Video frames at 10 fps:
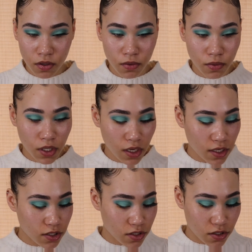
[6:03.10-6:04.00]
what did I
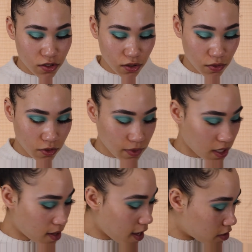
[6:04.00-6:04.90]
just do with my
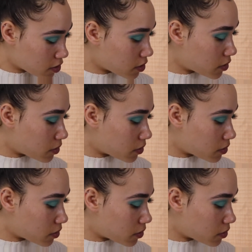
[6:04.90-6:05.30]
lash glue?